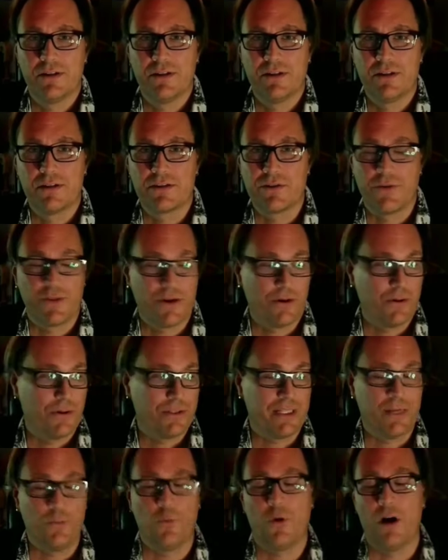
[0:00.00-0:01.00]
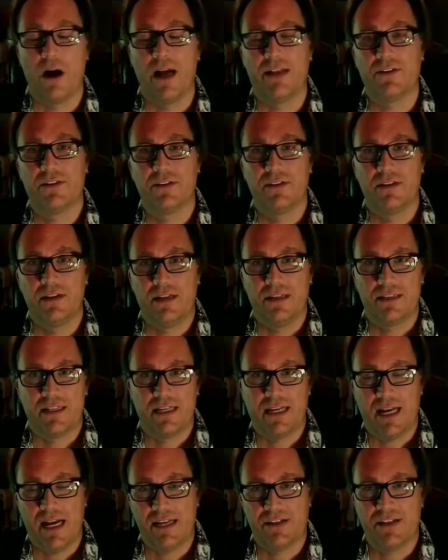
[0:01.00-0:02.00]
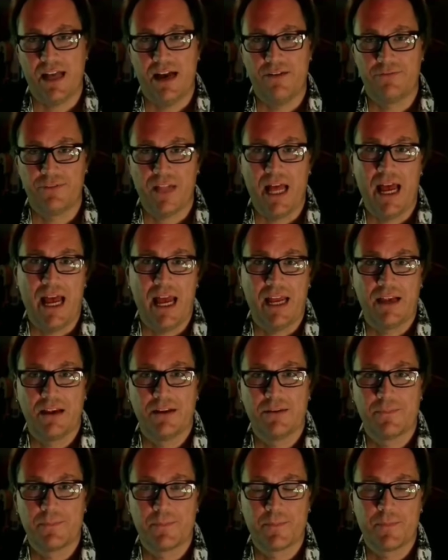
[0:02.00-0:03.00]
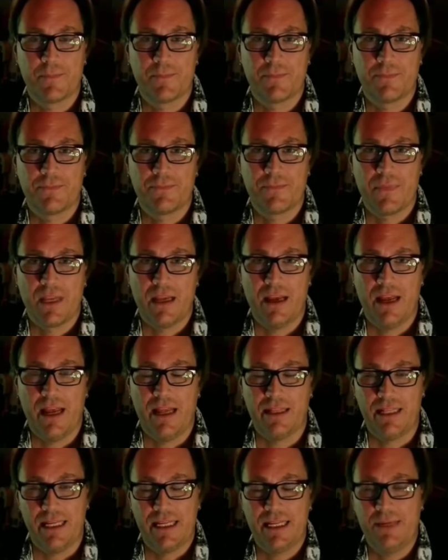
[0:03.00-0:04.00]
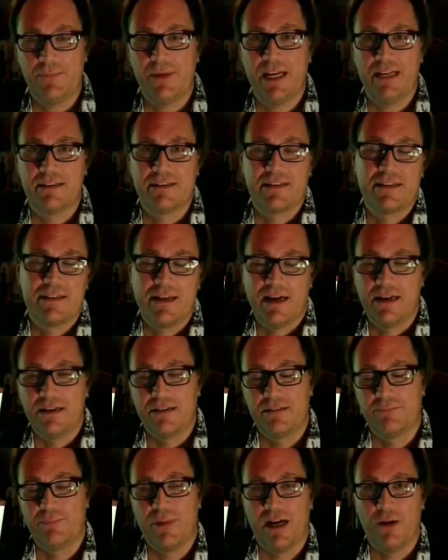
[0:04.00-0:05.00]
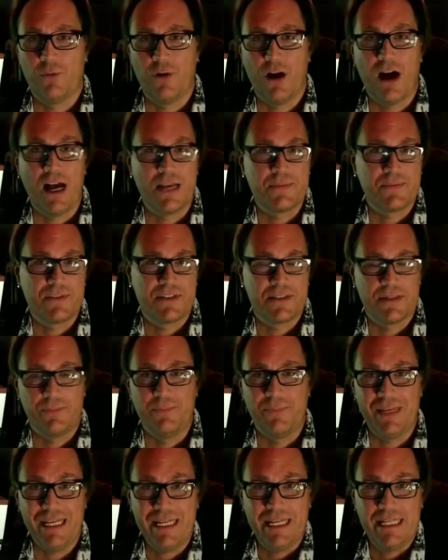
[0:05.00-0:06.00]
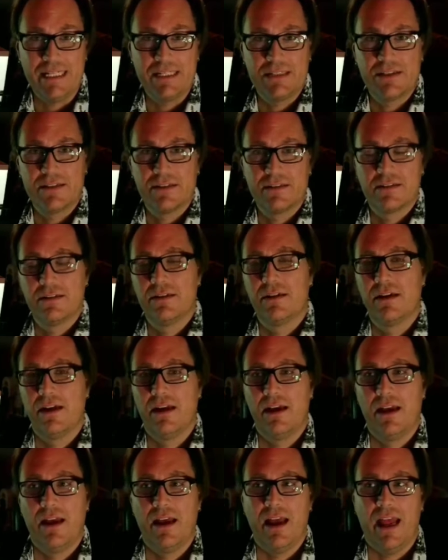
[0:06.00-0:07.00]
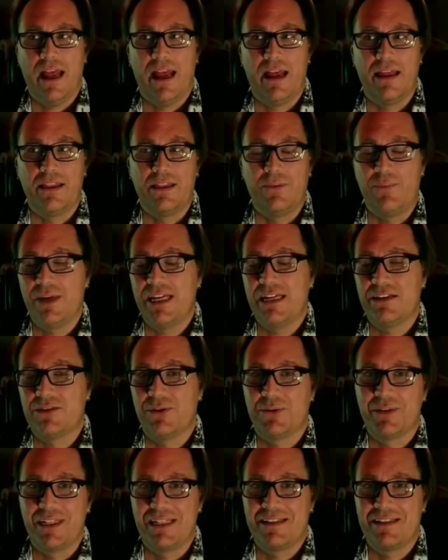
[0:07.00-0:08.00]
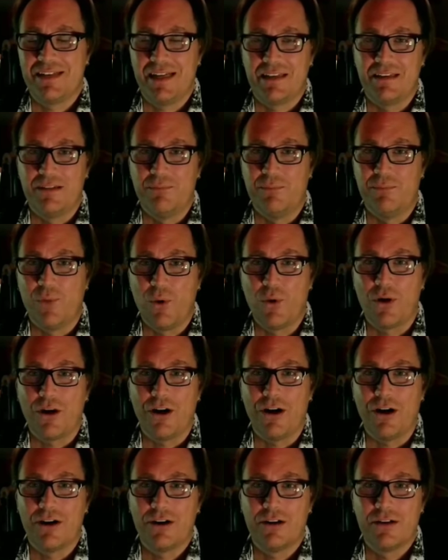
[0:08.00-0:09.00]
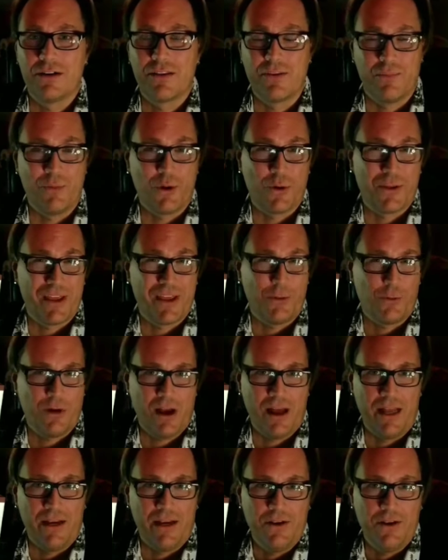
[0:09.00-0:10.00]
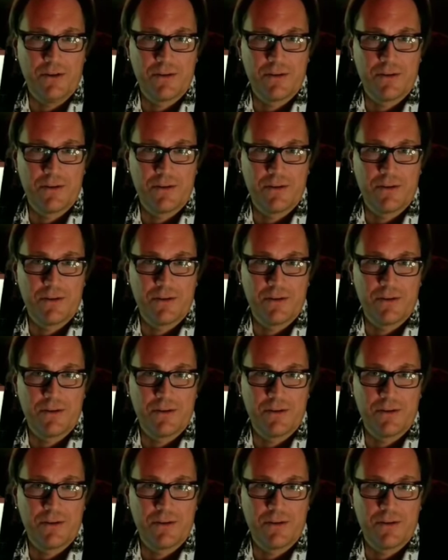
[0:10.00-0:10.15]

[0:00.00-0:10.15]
So their only want is to catch that flag. And they keep getting stung by wasps and bees. And the bees only sting them more the more they run.